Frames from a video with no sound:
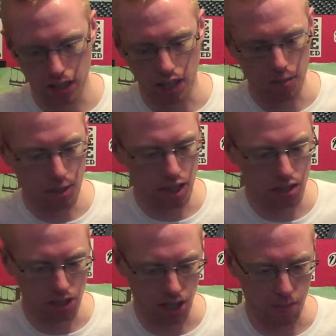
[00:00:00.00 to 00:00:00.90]

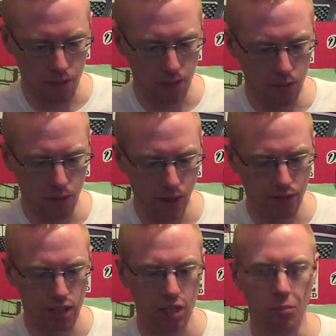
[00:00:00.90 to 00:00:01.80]
Elimination Chamber, if you've ever
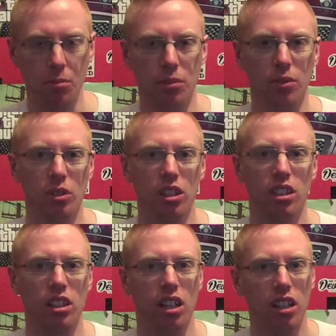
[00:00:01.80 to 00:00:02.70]
seen one before, then
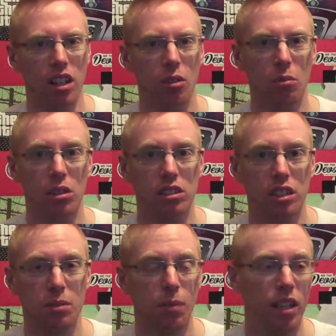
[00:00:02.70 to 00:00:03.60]
you kind of know what's
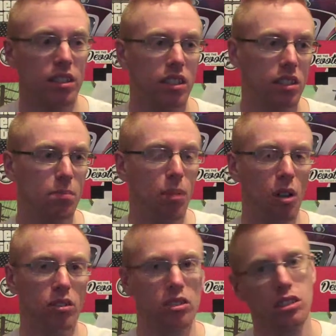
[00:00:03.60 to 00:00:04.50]
expected. There's
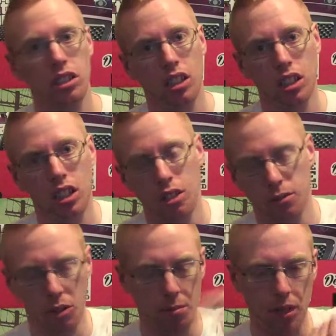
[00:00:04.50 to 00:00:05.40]
pods,
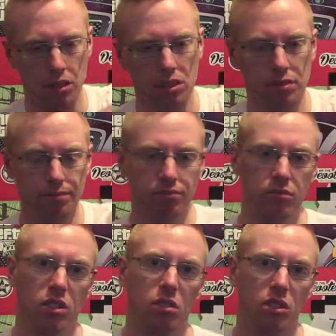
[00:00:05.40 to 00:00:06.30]
4 pods,
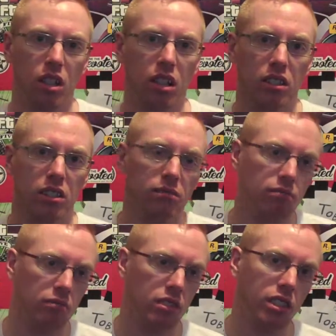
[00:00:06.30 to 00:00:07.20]
2 start,
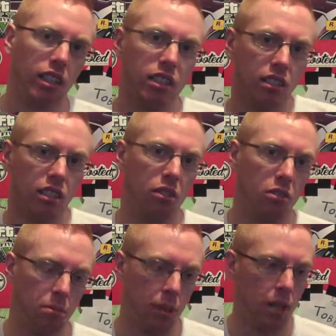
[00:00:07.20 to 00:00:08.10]
6 in total
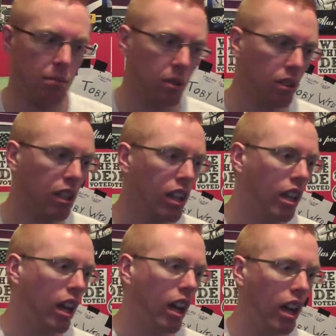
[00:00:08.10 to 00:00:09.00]
people.
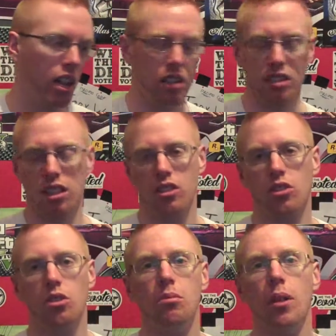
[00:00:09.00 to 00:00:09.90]
There's like
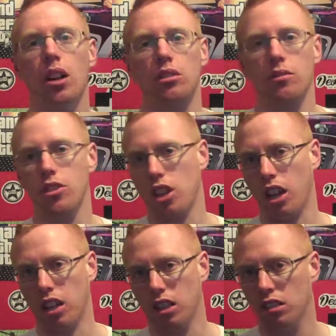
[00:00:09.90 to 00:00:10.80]
2 miles of
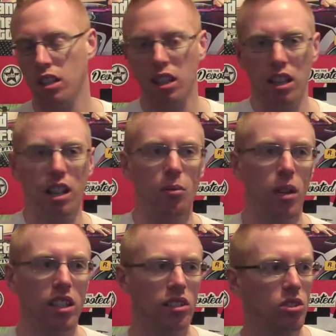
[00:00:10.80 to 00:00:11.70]
chain. It
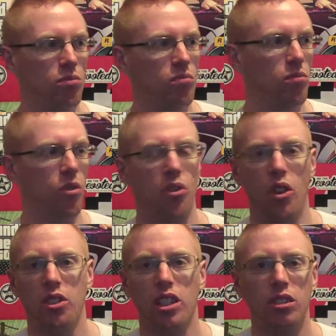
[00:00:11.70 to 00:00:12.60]
weighs
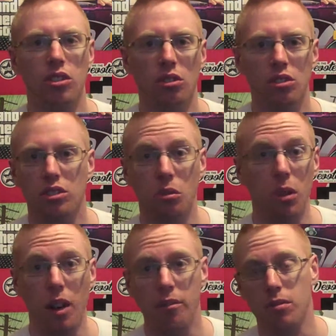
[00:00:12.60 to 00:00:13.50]
30 tons or
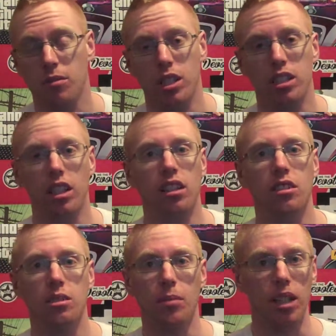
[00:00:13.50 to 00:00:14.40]
whatever
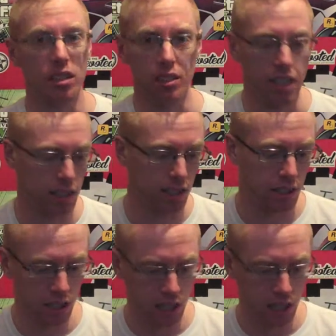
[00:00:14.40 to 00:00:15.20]
ridiculous amount it is.